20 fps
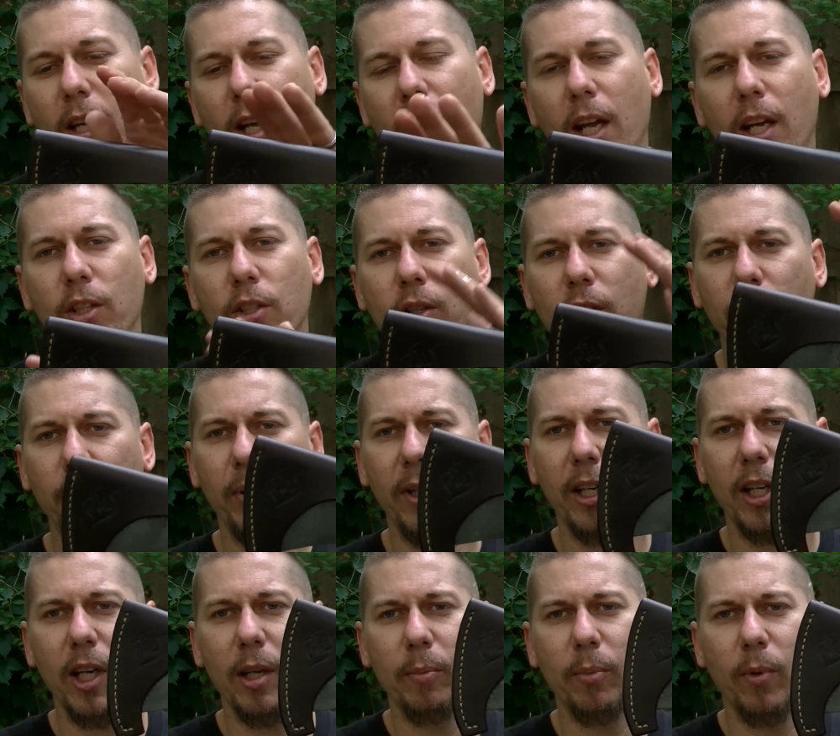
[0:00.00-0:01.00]
And you can
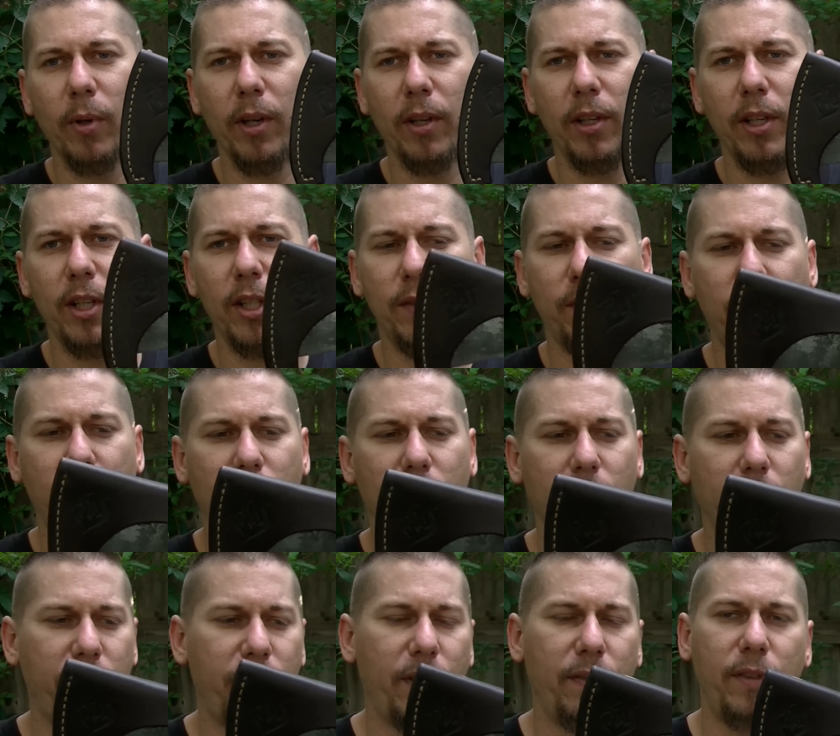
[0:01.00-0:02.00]
pick up one of these for
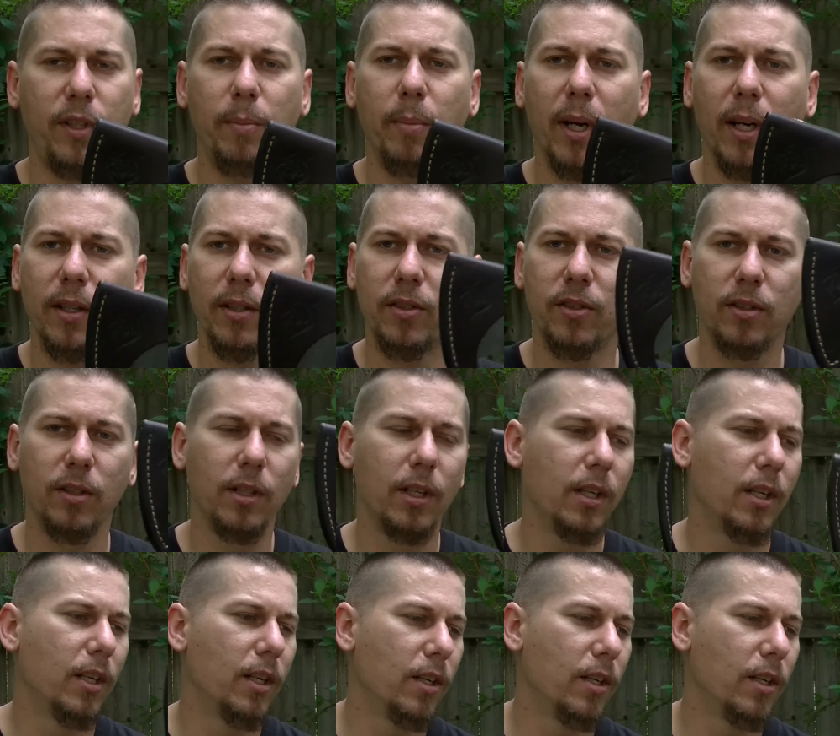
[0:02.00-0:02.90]
fifty bucks.